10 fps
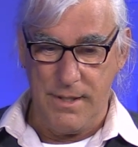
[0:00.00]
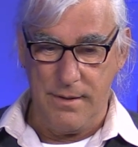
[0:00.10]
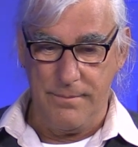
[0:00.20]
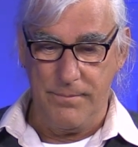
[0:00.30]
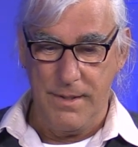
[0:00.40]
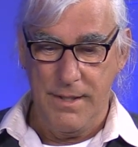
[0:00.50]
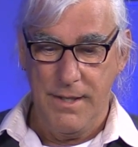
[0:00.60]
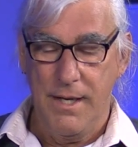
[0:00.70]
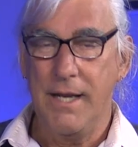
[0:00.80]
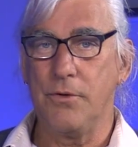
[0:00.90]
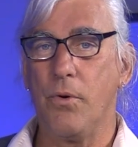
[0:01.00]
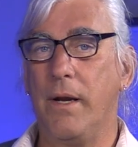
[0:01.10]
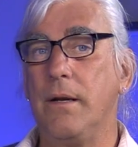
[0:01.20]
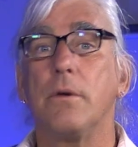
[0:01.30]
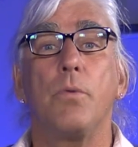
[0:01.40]
Uh, incre
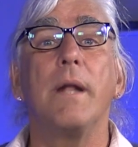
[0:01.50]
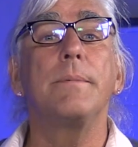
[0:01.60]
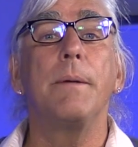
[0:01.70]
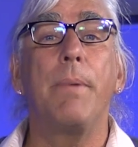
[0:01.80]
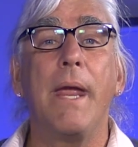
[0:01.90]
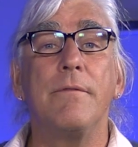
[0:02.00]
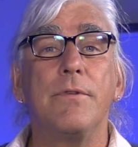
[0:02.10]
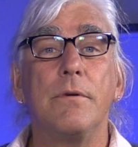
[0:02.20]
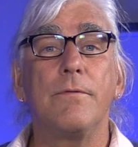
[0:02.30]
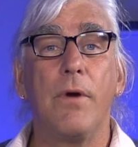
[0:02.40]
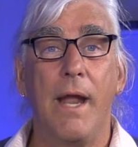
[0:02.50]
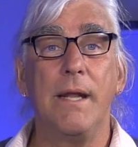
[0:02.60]
incredibly painful for